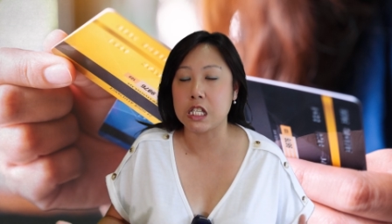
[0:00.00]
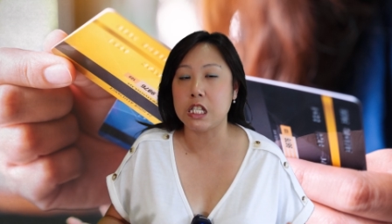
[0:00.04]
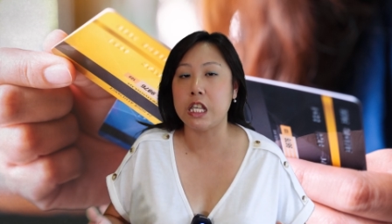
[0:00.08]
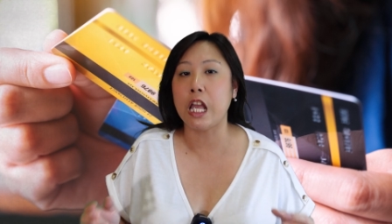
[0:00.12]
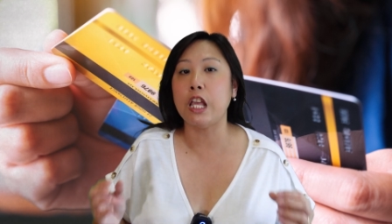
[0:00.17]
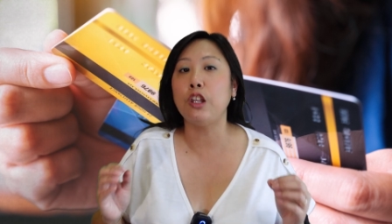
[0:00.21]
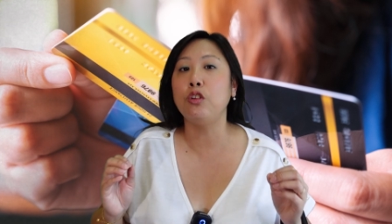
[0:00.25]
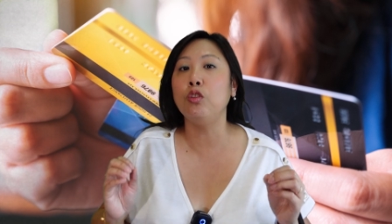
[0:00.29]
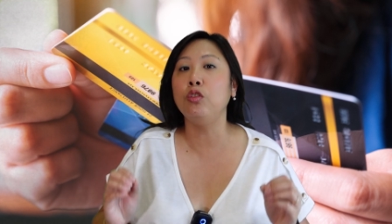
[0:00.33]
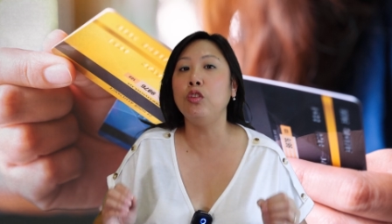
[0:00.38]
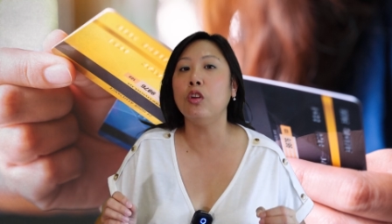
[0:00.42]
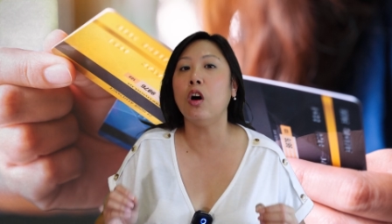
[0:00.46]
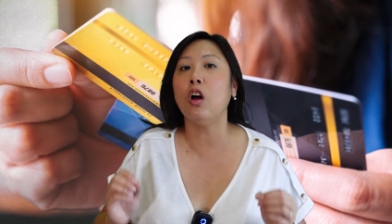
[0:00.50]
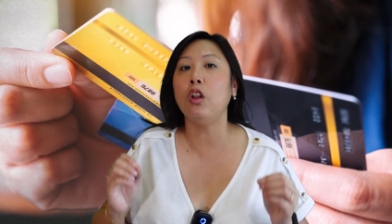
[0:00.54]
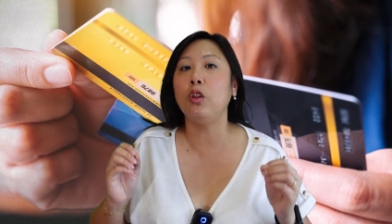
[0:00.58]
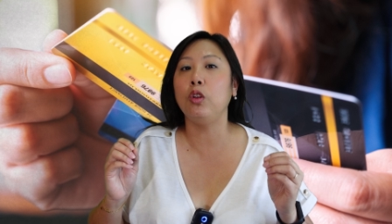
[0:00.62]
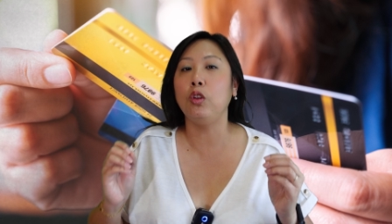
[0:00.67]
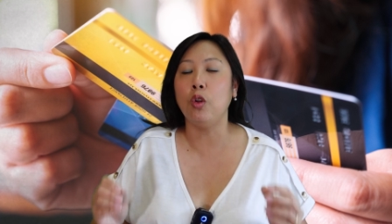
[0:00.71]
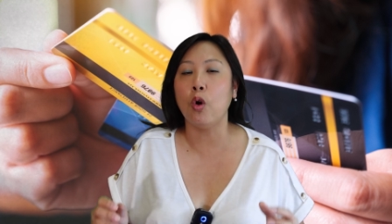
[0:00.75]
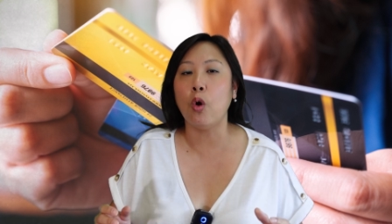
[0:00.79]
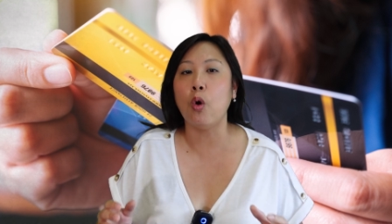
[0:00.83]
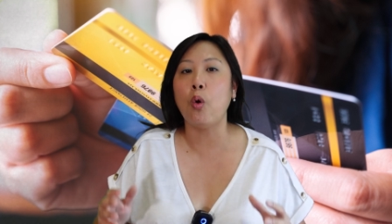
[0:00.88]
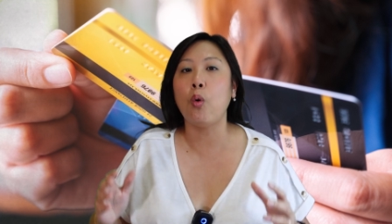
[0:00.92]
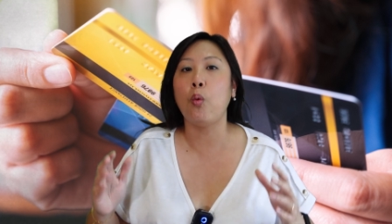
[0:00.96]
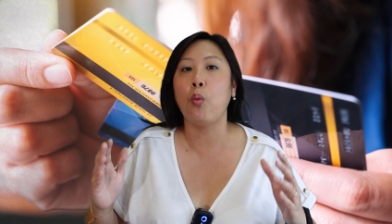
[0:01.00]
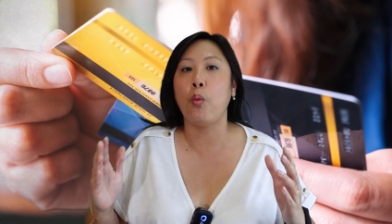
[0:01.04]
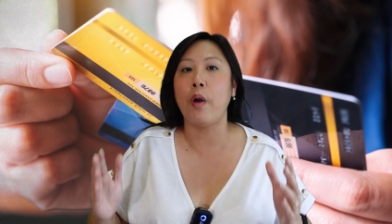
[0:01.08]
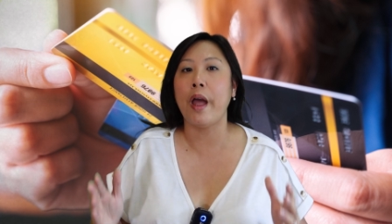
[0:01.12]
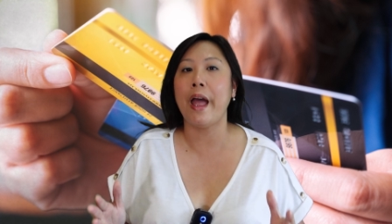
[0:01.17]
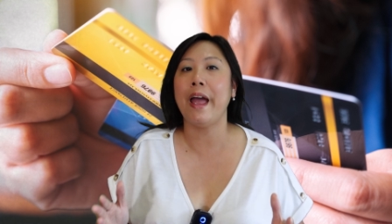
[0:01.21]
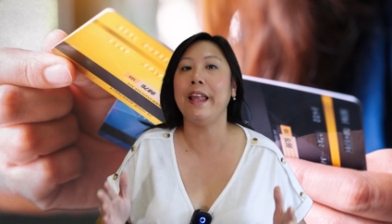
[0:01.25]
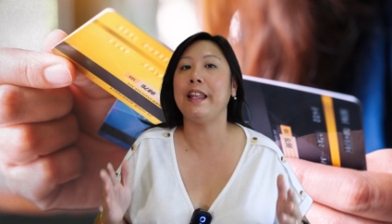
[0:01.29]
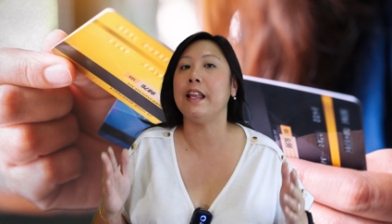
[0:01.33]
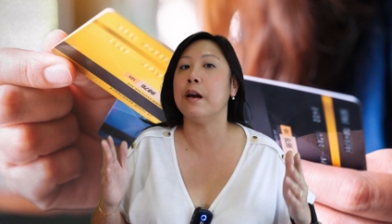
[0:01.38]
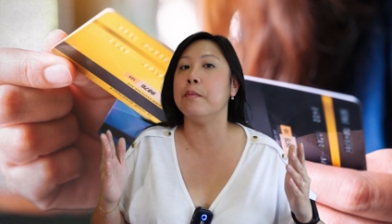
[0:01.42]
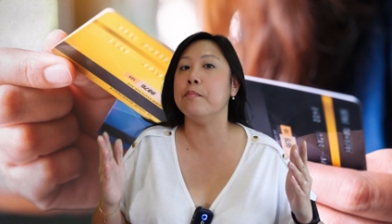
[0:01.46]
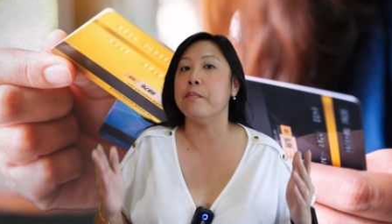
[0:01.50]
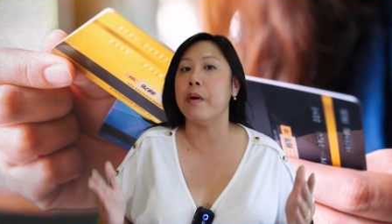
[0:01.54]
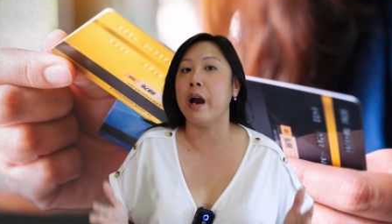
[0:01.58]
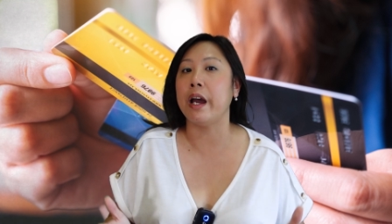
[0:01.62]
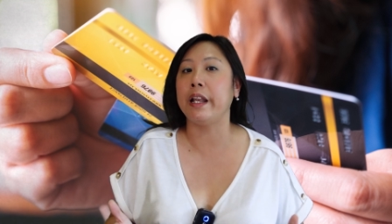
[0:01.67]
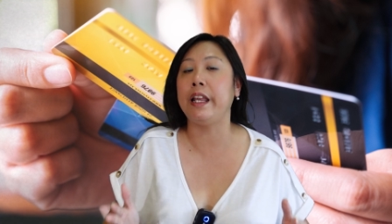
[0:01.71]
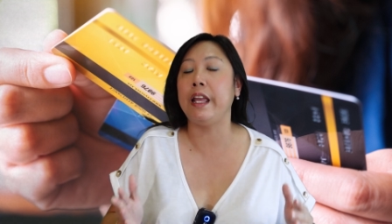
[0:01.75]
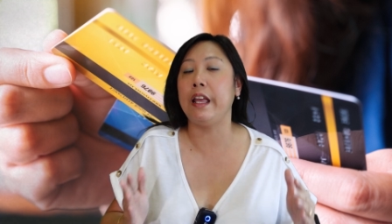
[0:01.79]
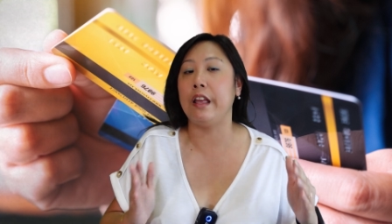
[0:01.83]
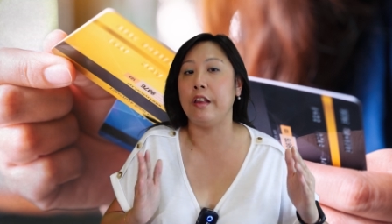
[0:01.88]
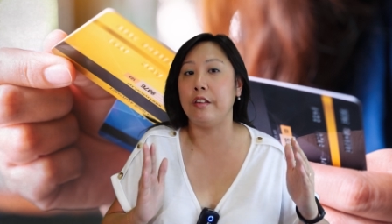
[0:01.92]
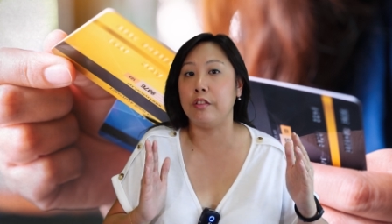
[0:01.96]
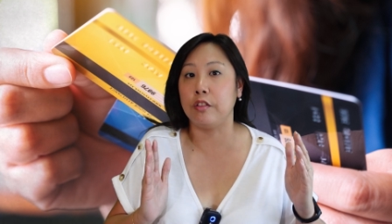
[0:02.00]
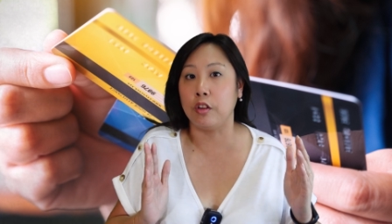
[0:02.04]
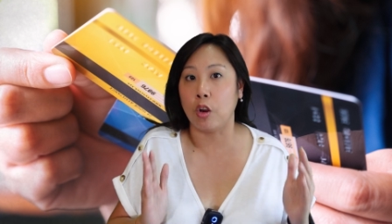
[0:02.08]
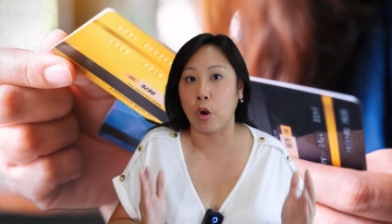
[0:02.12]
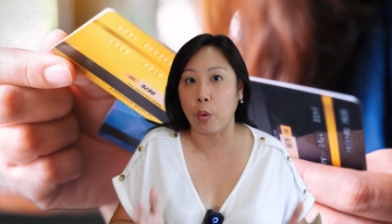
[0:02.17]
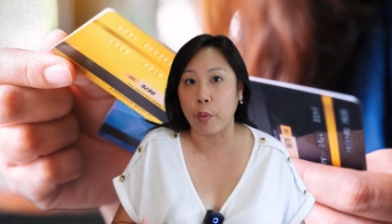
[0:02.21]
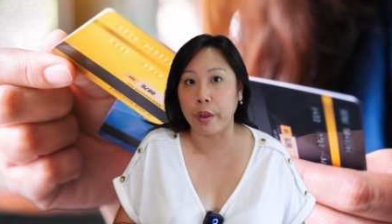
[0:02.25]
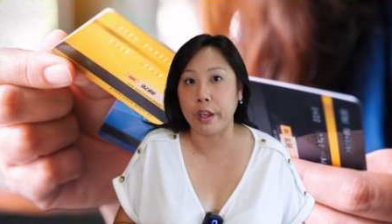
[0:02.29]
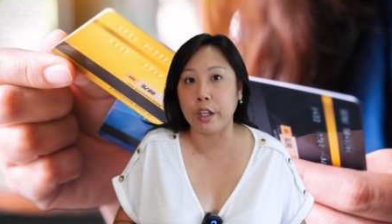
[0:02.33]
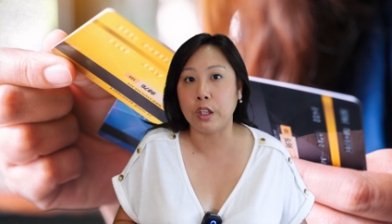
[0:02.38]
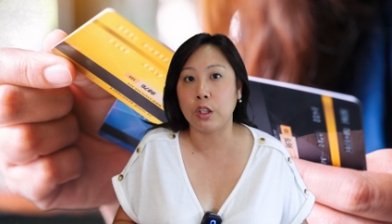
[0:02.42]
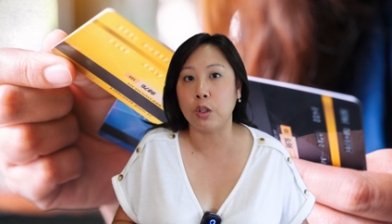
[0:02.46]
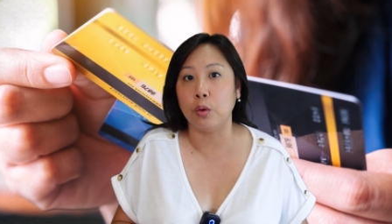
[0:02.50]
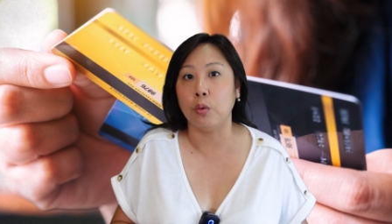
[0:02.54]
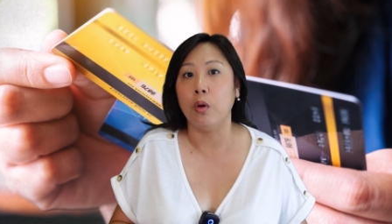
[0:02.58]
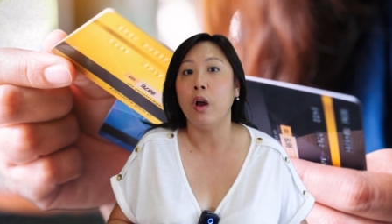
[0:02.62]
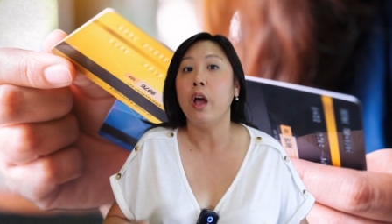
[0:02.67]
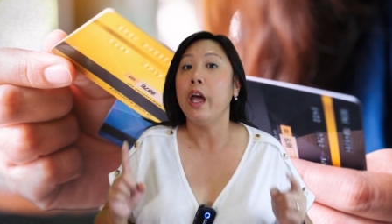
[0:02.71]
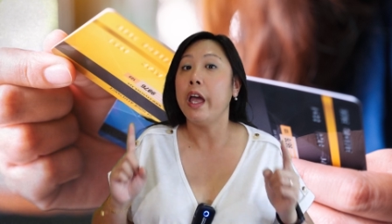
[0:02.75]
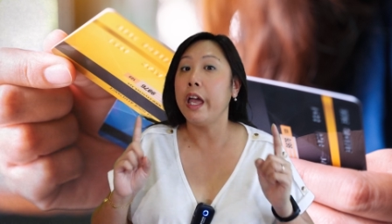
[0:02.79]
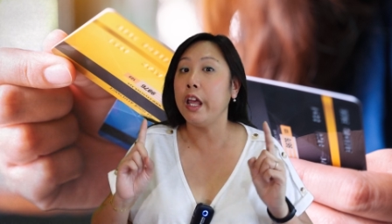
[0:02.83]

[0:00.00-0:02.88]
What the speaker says: They do not know where their money is going to.